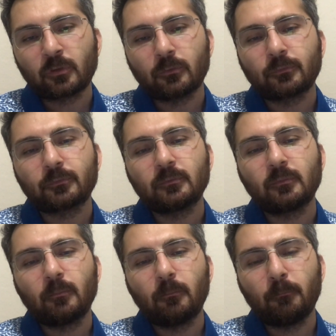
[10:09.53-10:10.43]
of
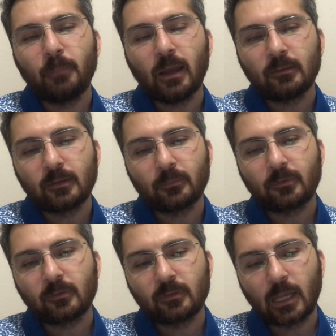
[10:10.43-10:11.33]

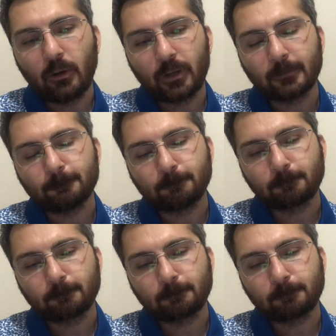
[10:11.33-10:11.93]
Bentham's theory.